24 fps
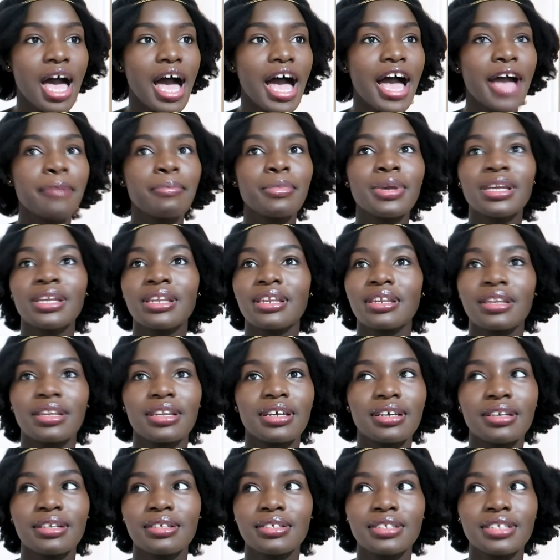I mean,
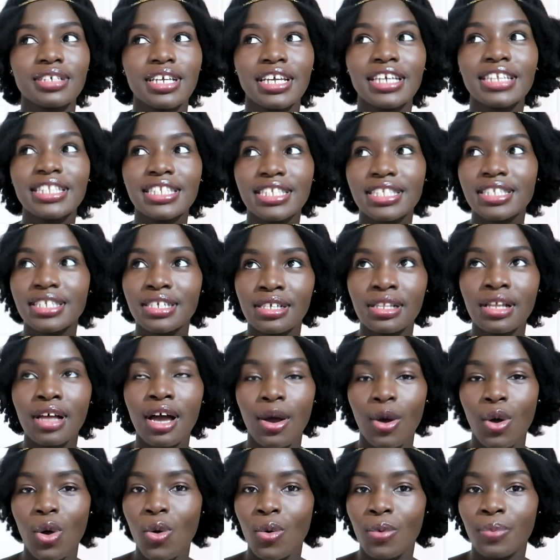it's still her
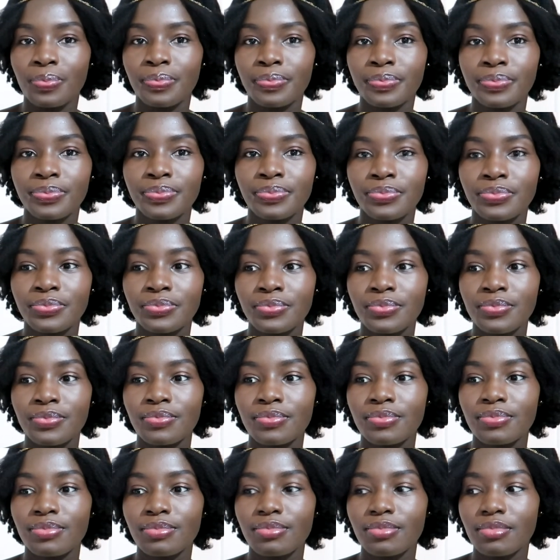home.
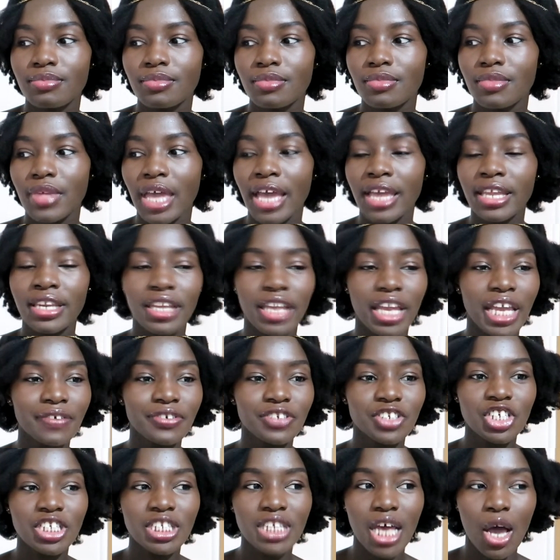And if
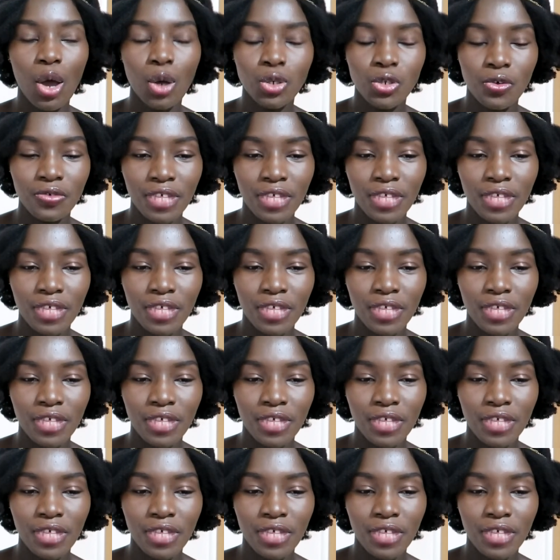she's out